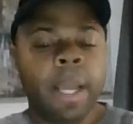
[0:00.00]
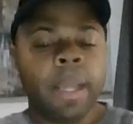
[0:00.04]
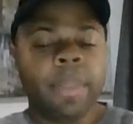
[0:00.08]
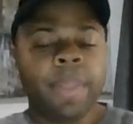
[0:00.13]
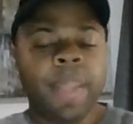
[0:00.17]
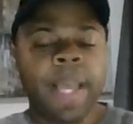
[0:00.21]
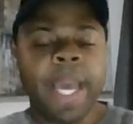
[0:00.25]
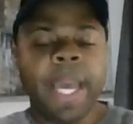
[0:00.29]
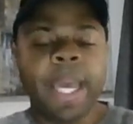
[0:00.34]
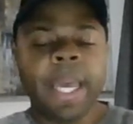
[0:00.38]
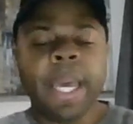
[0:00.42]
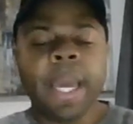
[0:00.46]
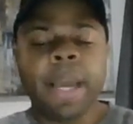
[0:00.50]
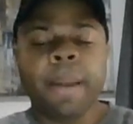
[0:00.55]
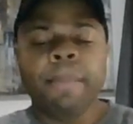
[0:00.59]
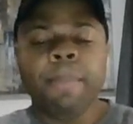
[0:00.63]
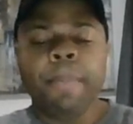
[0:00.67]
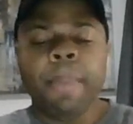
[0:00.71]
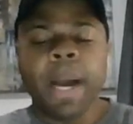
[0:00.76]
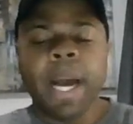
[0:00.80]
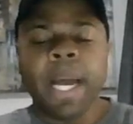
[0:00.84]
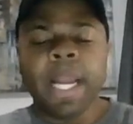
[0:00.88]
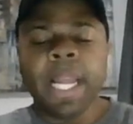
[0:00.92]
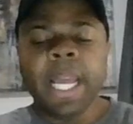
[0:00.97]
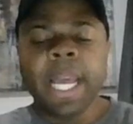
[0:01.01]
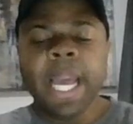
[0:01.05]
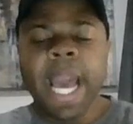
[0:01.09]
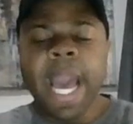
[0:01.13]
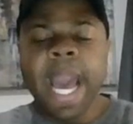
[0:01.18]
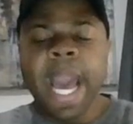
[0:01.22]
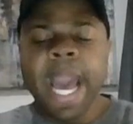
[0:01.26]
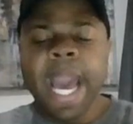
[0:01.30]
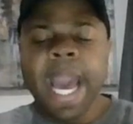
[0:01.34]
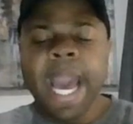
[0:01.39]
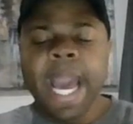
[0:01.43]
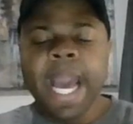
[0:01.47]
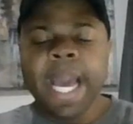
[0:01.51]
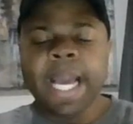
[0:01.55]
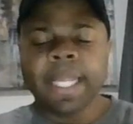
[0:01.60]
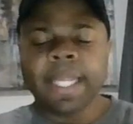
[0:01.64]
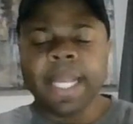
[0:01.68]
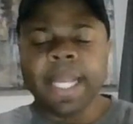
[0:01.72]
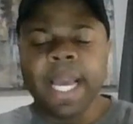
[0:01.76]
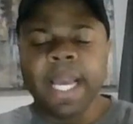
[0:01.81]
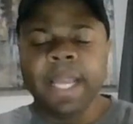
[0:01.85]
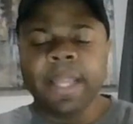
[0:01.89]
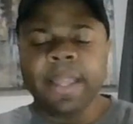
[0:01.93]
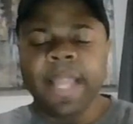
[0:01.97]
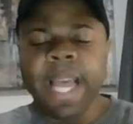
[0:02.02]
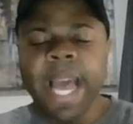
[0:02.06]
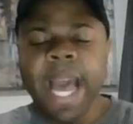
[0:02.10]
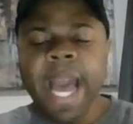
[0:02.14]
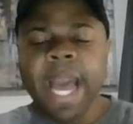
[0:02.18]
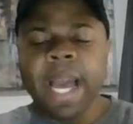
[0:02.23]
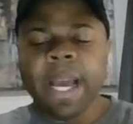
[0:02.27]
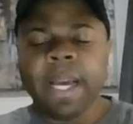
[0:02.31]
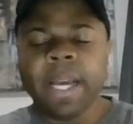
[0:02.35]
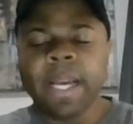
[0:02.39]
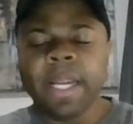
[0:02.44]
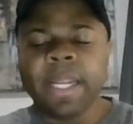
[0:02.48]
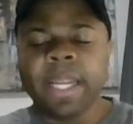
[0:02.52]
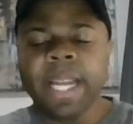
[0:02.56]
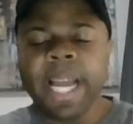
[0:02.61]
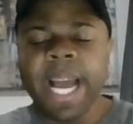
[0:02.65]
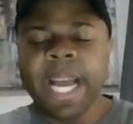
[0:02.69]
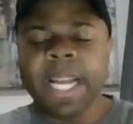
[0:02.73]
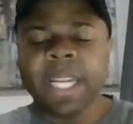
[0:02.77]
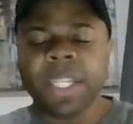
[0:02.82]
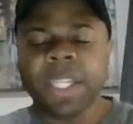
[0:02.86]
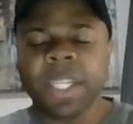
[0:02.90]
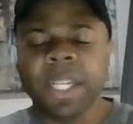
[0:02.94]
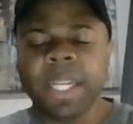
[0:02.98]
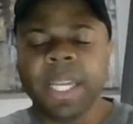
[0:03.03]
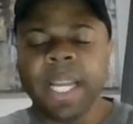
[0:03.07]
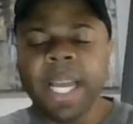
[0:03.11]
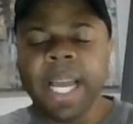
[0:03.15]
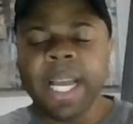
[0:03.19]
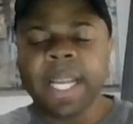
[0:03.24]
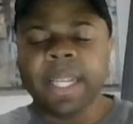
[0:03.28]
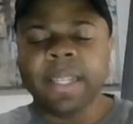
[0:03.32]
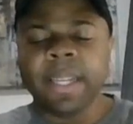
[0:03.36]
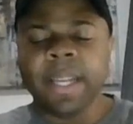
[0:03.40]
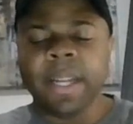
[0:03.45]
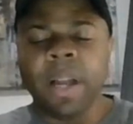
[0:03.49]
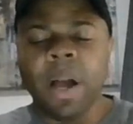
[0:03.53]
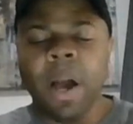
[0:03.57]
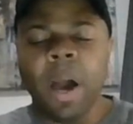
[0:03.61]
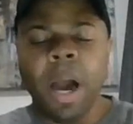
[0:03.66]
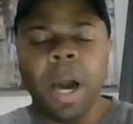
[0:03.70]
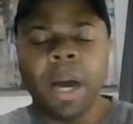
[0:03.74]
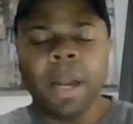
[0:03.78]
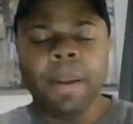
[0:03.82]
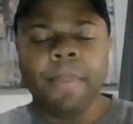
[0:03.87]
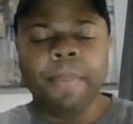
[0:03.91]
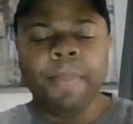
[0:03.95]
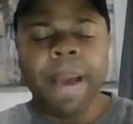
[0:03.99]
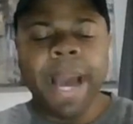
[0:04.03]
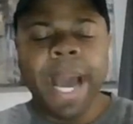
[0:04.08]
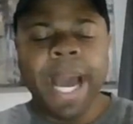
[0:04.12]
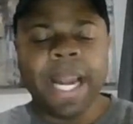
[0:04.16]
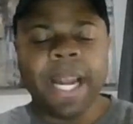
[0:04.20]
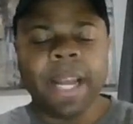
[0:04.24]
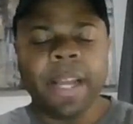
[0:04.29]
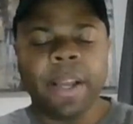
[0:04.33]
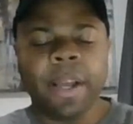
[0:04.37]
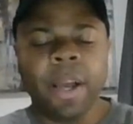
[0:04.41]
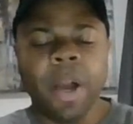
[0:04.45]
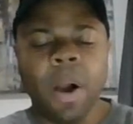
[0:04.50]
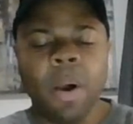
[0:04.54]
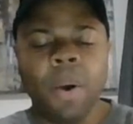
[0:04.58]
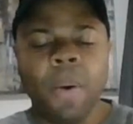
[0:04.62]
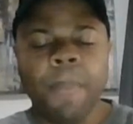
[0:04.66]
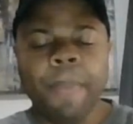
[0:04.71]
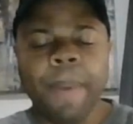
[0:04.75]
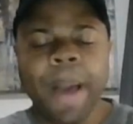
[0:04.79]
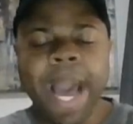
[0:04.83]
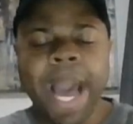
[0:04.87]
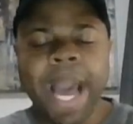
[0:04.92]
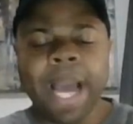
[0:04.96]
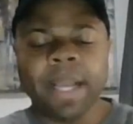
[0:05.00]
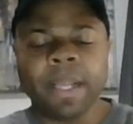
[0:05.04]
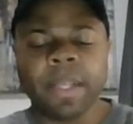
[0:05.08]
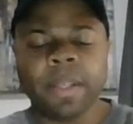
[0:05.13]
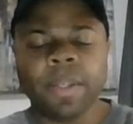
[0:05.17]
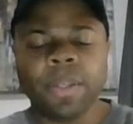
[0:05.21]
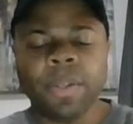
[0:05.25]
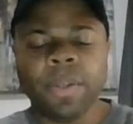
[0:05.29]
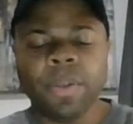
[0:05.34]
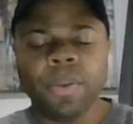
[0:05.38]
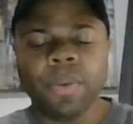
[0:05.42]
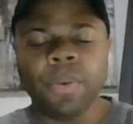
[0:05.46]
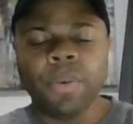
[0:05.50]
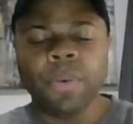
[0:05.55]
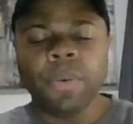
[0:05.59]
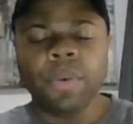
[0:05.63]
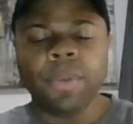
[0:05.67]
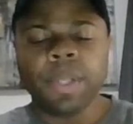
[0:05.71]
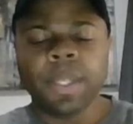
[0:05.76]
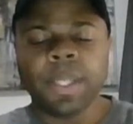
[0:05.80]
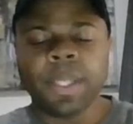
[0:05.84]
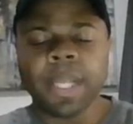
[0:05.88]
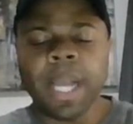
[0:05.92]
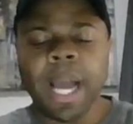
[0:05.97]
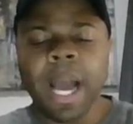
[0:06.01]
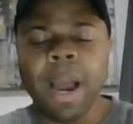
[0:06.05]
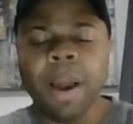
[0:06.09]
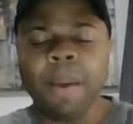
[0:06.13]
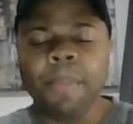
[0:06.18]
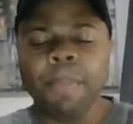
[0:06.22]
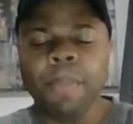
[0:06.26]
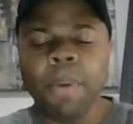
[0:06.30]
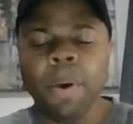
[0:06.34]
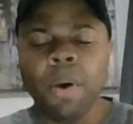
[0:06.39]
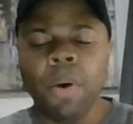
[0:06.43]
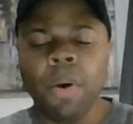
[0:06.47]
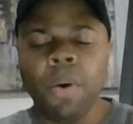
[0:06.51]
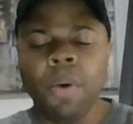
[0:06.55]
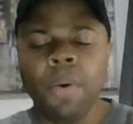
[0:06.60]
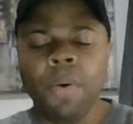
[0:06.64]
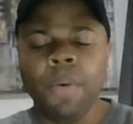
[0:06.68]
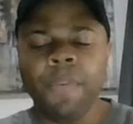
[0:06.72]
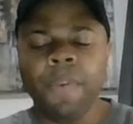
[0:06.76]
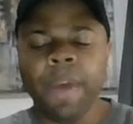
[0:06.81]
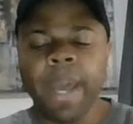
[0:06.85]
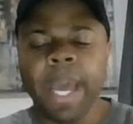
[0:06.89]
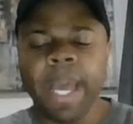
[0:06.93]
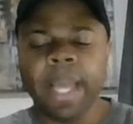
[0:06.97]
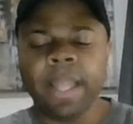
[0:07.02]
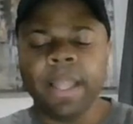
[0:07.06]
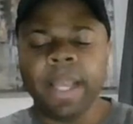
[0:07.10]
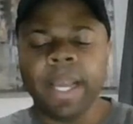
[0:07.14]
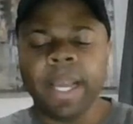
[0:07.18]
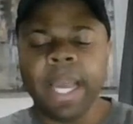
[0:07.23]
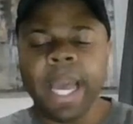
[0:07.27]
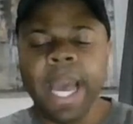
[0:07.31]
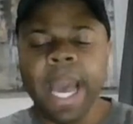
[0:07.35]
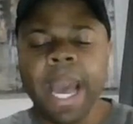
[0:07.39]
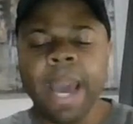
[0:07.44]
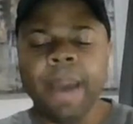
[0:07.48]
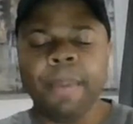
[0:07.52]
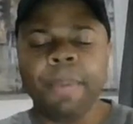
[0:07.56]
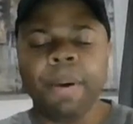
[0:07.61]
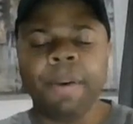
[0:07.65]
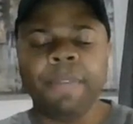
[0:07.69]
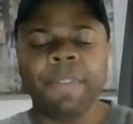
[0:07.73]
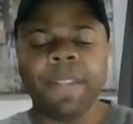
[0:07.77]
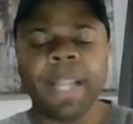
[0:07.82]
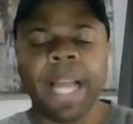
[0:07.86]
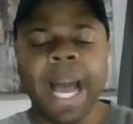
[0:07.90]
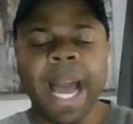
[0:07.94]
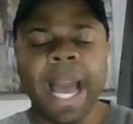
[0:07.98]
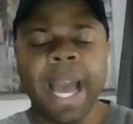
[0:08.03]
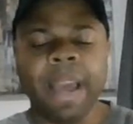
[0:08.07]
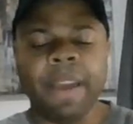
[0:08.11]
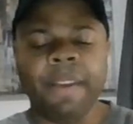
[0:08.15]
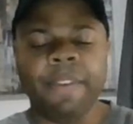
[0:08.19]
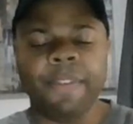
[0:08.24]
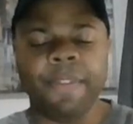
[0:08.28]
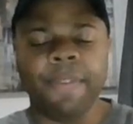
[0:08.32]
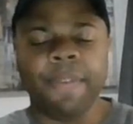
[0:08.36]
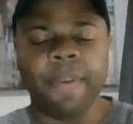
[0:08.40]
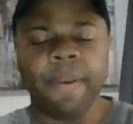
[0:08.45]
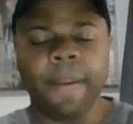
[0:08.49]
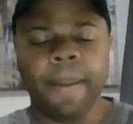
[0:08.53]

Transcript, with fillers: Thinking money aids in that connection is an automatic go back to start move in the game of life.